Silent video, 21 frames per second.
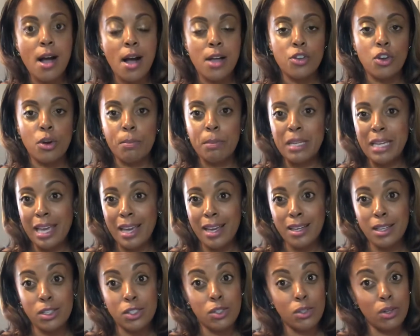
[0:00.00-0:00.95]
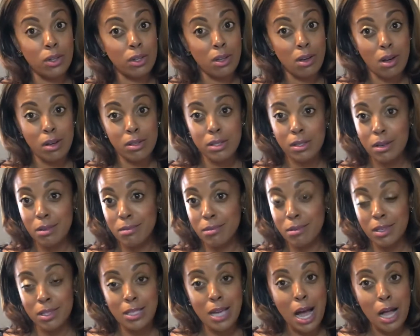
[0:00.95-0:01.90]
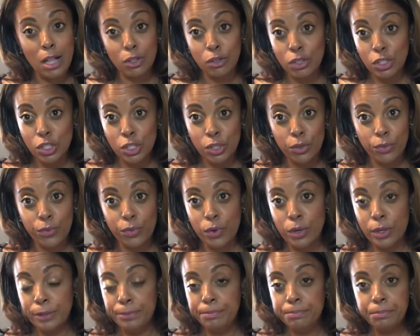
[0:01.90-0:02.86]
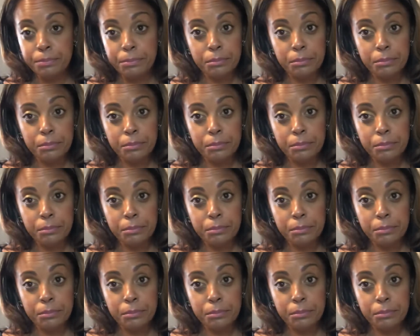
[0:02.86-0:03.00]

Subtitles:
Your bananas, you know, only cost $1 or $2 for,